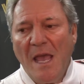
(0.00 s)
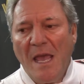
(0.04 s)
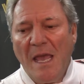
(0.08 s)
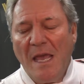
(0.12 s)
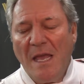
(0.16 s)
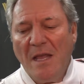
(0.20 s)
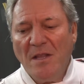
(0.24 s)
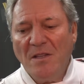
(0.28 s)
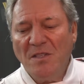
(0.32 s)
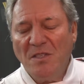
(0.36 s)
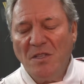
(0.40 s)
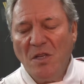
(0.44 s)

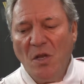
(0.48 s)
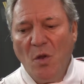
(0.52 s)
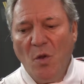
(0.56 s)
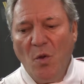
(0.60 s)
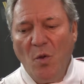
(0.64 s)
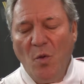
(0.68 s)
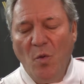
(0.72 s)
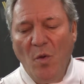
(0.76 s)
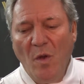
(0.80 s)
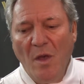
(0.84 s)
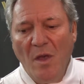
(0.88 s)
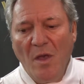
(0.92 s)
And
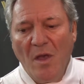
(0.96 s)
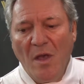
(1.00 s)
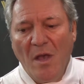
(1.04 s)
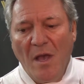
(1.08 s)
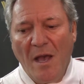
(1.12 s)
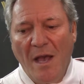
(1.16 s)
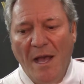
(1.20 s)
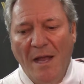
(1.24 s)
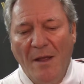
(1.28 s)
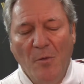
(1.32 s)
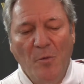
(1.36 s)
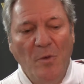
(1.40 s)
so
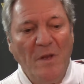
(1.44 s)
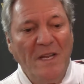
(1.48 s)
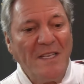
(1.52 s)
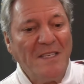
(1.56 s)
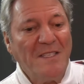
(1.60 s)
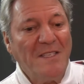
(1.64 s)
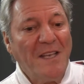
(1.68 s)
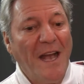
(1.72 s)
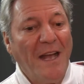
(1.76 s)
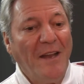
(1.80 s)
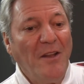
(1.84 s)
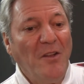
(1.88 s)
we
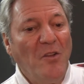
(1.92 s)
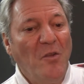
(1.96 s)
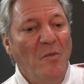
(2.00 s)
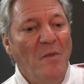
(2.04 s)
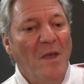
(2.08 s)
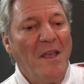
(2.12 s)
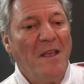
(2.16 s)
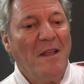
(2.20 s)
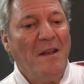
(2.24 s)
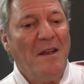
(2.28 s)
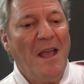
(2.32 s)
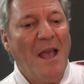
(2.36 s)
decided to
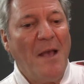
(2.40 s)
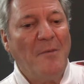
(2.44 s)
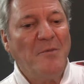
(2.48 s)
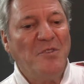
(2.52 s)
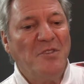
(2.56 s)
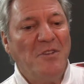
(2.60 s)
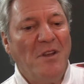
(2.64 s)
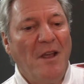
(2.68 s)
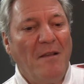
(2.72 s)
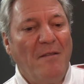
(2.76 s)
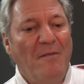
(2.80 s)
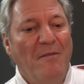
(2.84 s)
make an
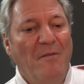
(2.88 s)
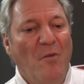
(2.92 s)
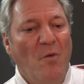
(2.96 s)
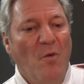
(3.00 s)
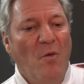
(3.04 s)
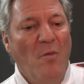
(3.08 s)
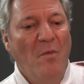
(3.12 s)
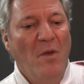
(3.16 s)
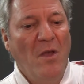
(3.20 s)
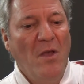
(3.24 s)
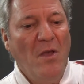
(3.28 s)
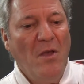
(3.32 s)
abstract
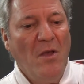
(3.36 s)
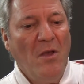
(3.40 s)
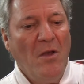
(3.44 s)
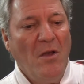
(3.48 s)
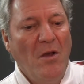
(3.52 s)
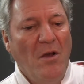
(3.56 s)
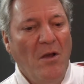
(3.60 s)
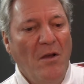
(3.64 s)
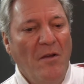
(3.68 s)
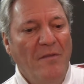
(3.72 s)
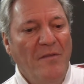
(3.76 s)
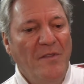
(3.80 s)
form
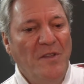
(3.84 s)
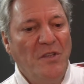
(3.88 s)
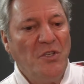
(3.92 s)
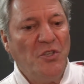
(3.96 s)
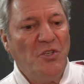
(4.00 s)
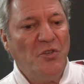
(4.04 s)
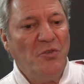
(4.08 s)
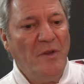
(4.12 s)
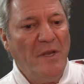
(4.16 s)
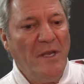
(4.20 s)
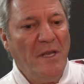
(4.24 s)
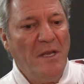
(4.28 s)
of the
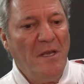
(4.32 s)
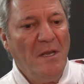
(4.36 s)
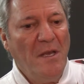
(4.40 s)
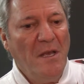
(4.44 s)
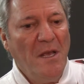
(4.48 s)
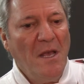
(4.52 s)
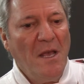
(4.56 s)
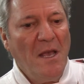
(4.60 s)
tree,